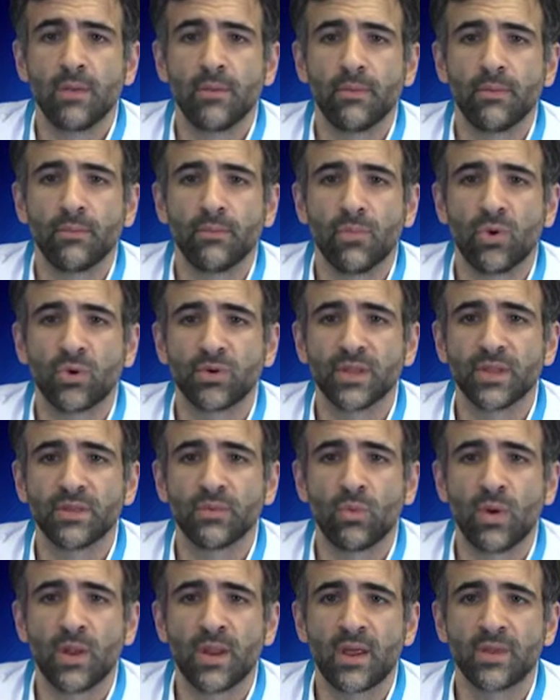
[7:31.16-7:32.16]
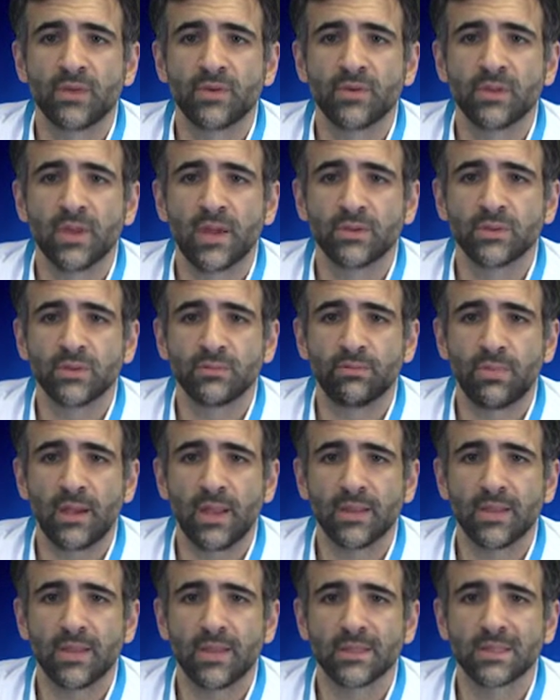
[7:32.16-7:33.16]
more than 100,000
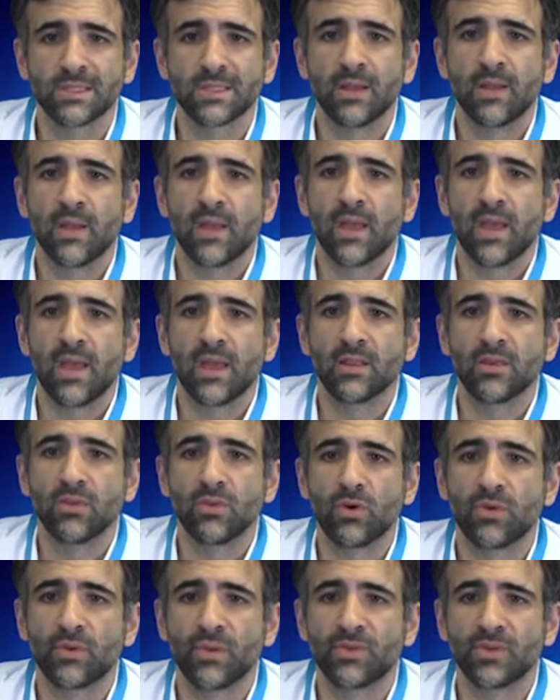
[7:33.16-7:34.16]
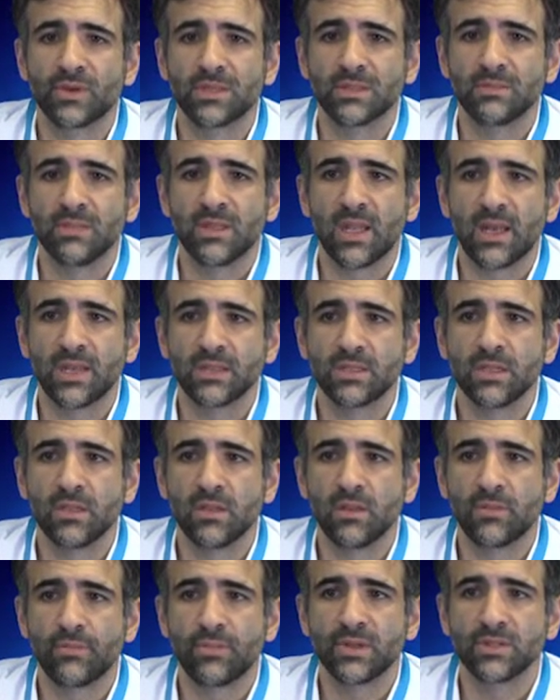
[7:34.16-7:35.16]
platelets, and normal transaminase acid in
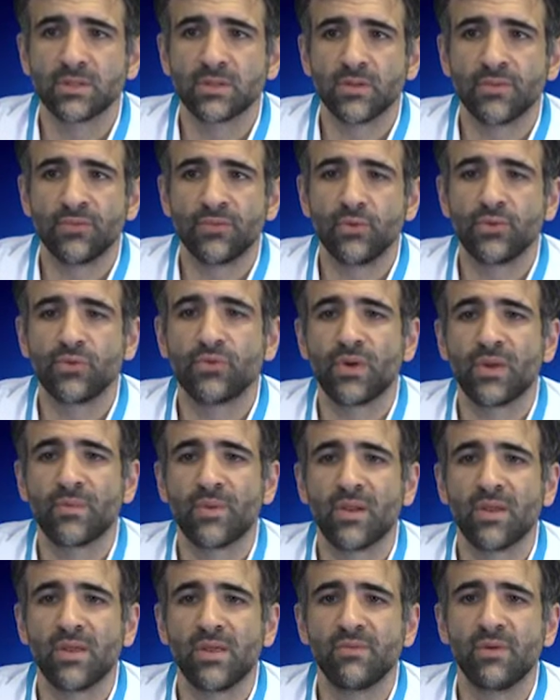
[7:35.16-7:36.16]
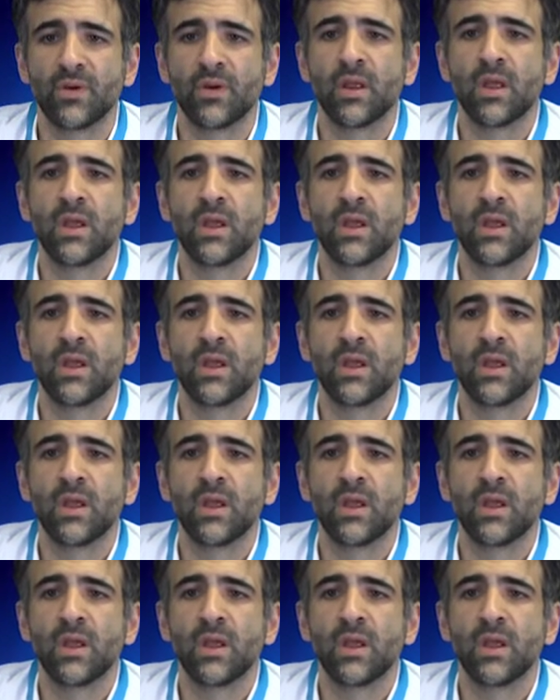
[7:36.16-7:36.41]
the presence of future remnant liver.